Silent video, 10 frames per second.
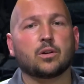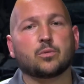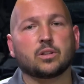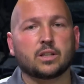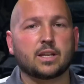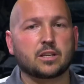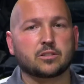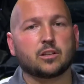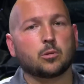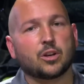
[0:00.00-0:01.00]
It really takes
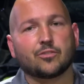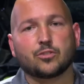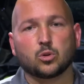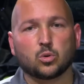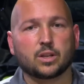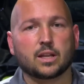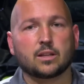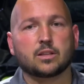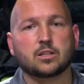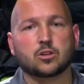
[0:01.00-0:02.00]
a little bit of fuel to
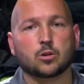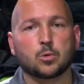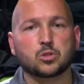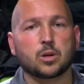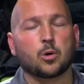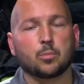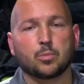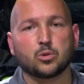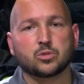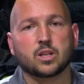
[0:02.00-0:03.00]
get these turbos up on
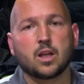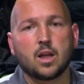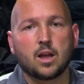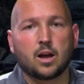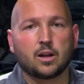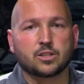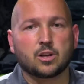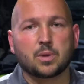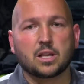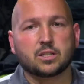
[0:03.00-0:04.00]
boost. So
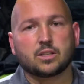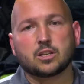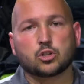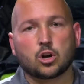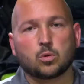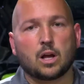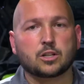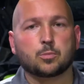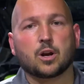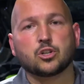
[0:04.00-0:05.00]
I'm guessing this truck will
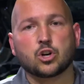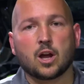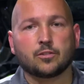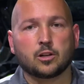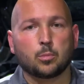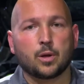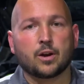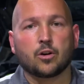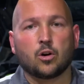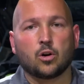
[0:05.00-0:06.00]
actually probably drive a little
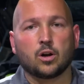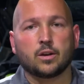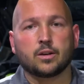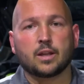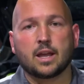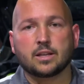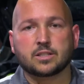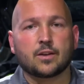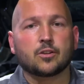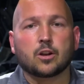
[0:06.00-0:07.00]
better on a
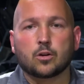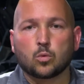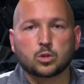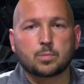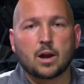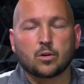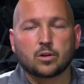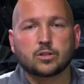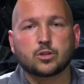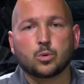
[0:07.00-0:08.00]
700
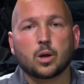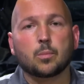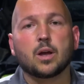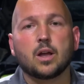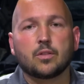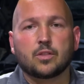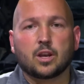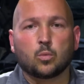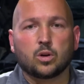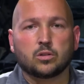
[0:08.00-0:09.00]
horsepower tune-up than
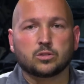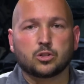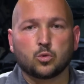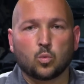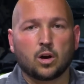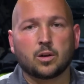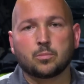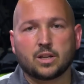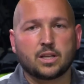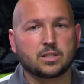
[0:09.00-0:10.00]
it will Tune 1,
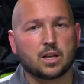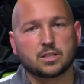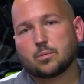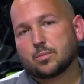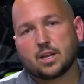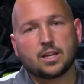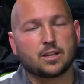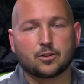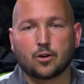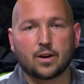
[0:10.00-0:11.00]
but he's got something that he
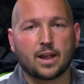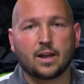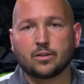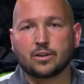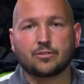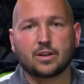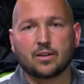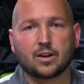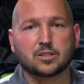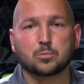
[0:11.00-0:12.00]
can turn down if he
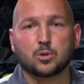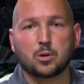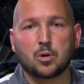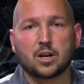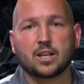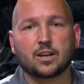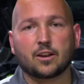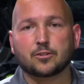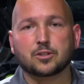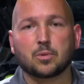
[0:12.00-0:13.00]
ever has to put a buddy in
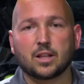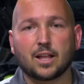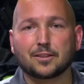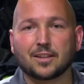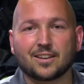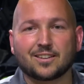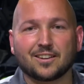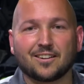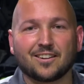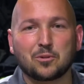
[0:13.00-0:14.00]
it or something like
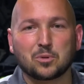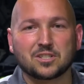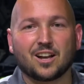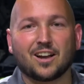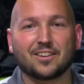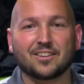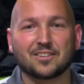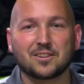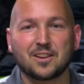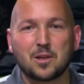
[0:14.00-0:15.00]
that he wants to hide
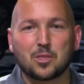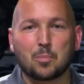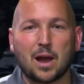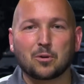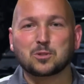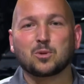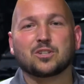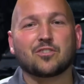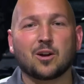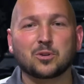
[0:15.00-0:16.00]
the power
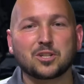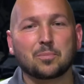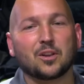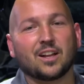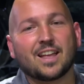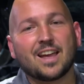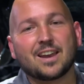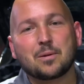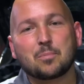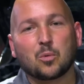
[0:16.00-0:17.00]
switch from or something like that.
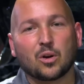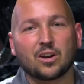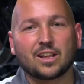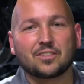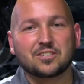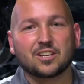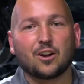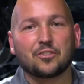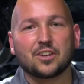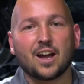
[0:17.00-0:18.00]
But we're going to get this thing
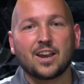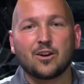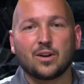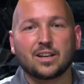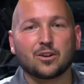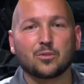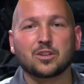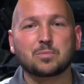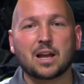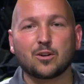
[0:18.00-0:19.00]
off the dyno and turn
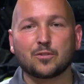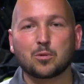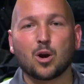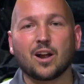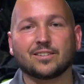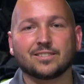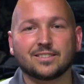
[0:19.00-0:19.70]
this back over to Brian.